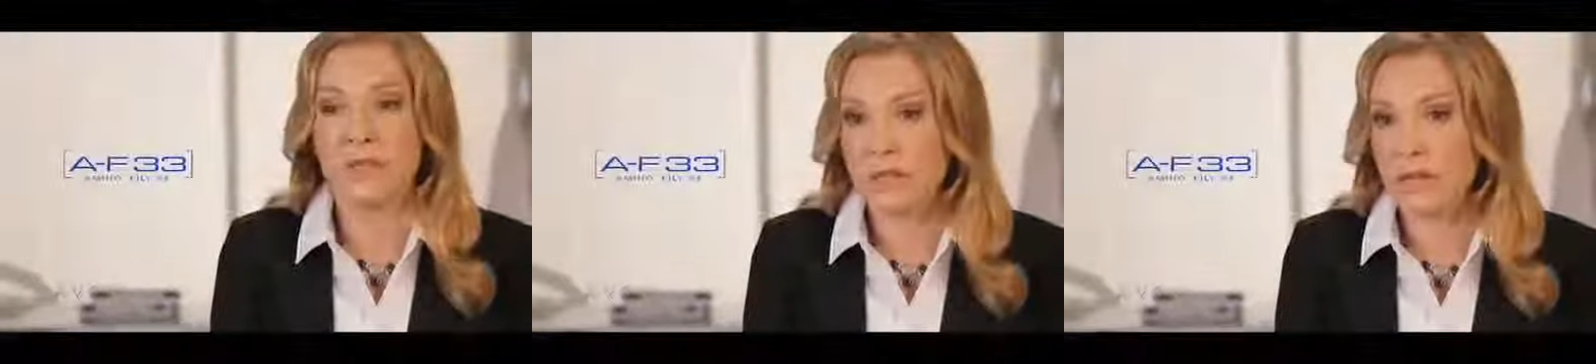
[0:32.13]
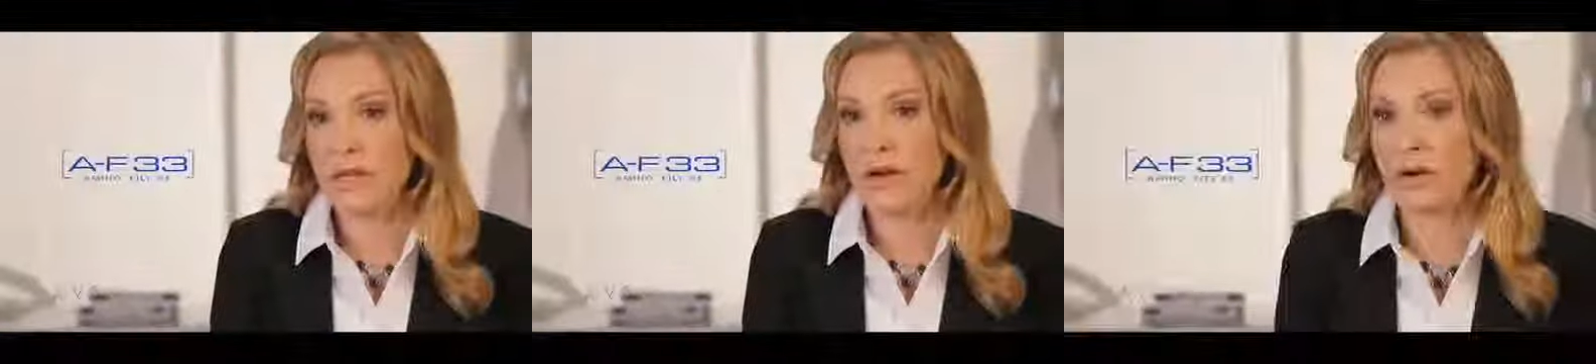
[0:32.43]
new
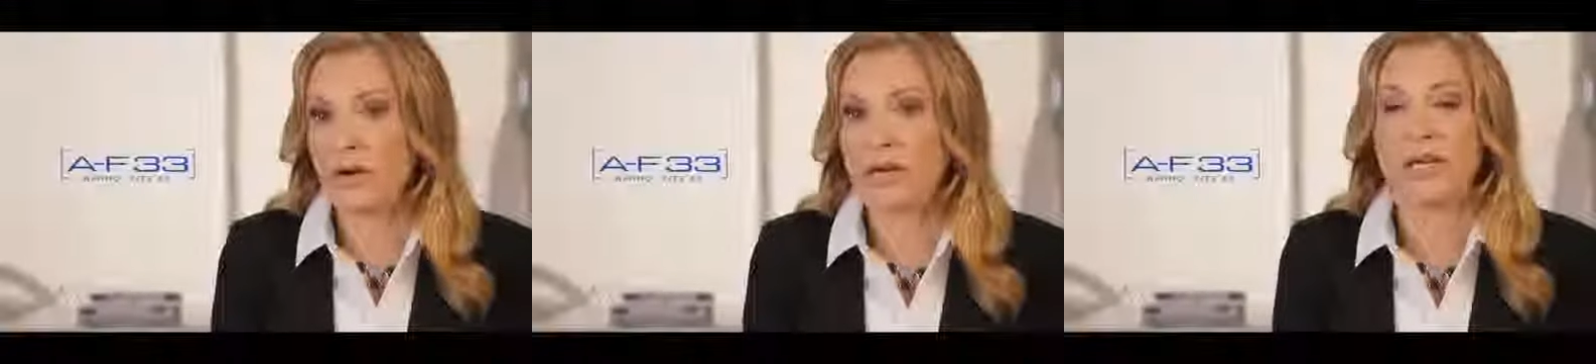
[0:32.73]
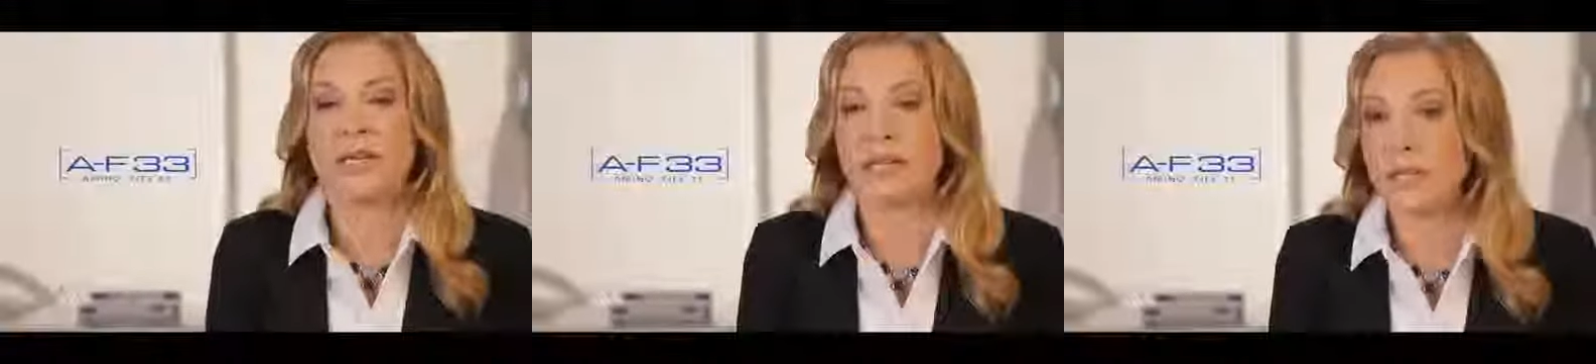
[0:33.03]
skincare
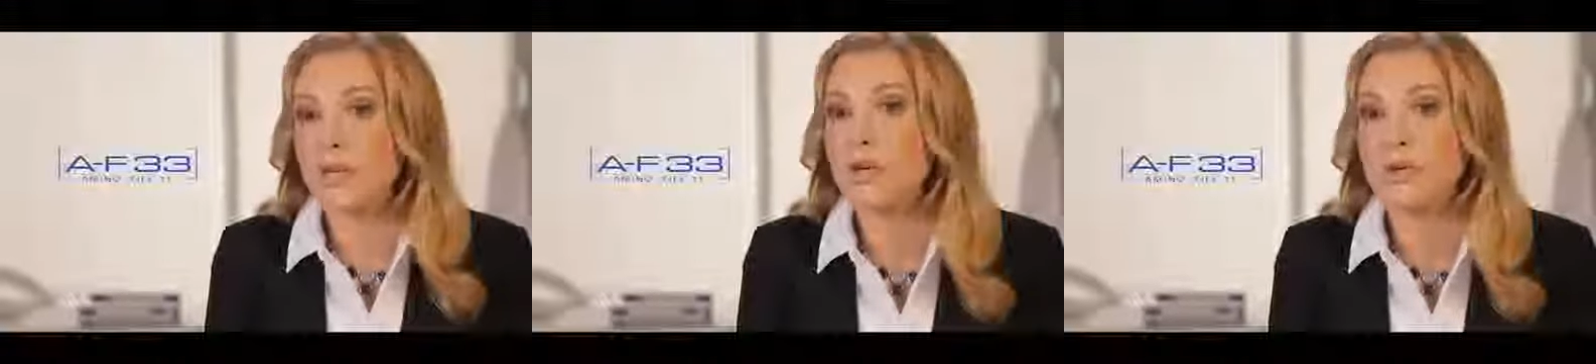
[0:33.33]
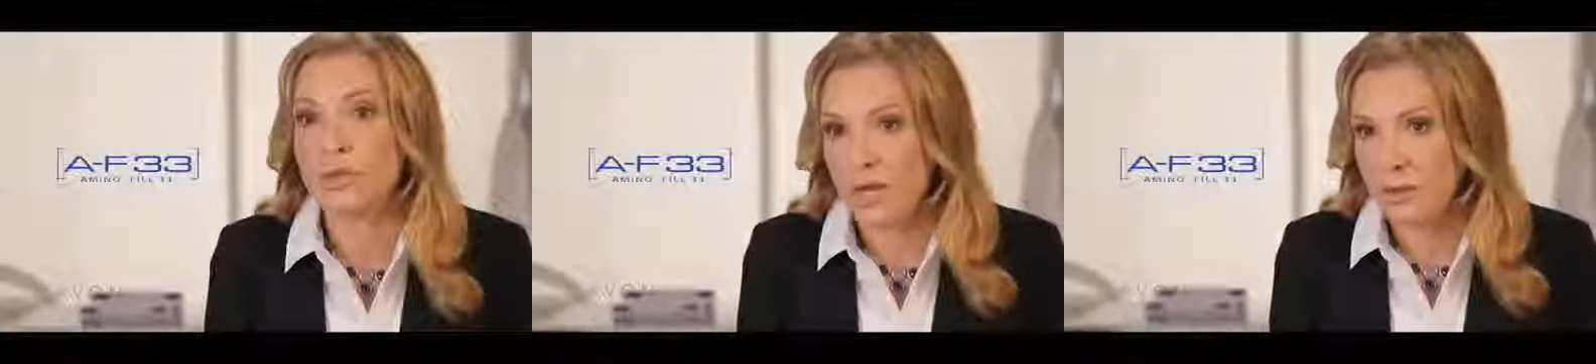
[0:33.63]
ingredient is a
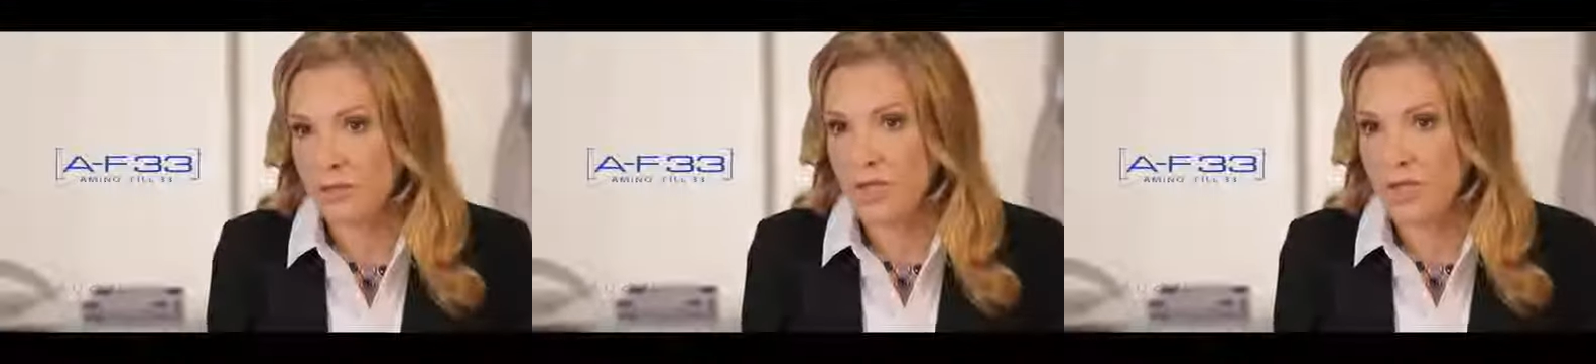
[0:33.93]
huge game